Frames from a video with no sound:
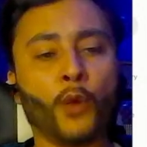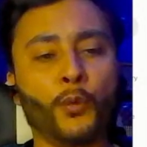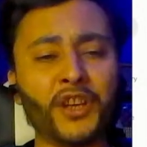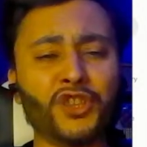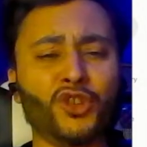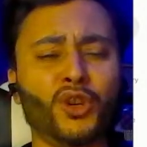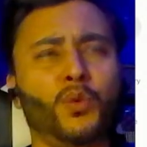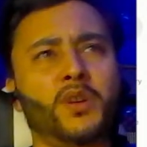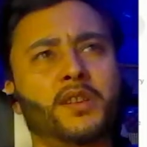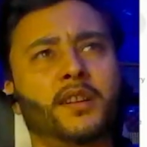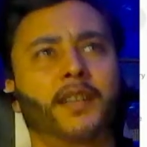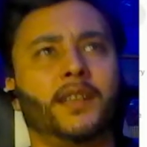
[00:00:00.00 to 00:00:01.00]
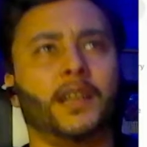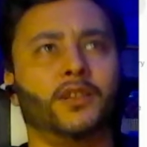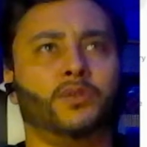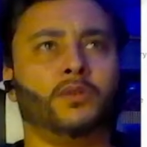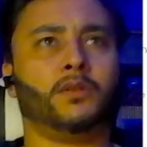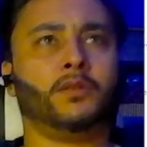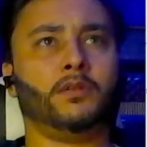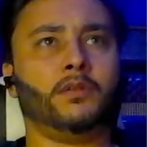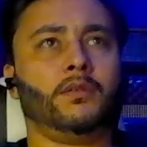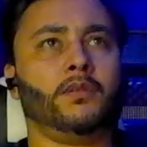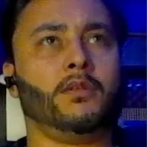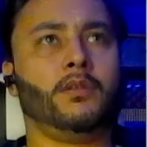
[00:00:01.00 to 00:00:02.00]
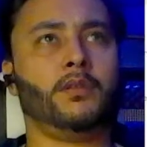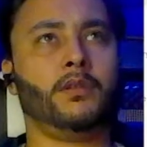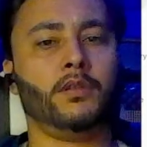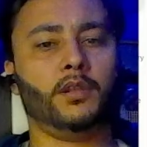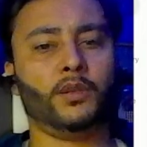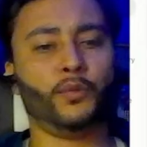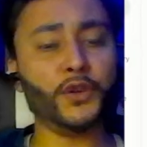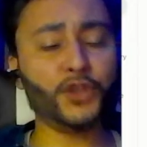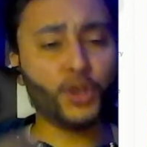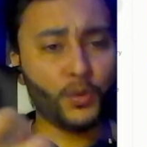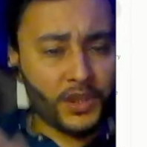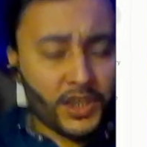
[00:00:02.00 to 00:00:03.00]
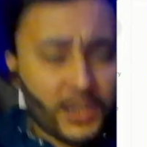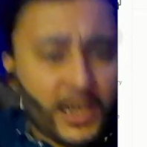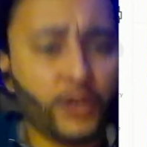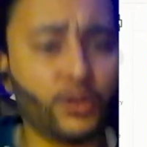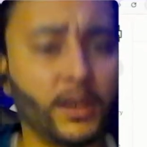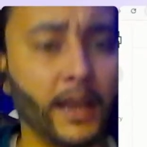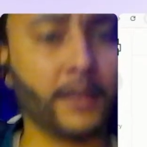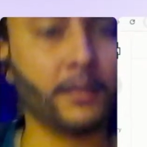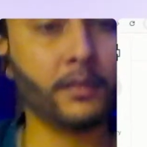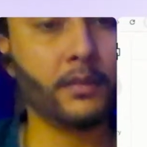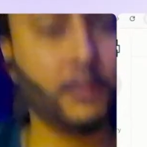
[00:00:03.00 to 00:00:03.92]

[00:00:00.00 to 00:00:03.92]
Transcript: Which university tells you? Which university tells you that?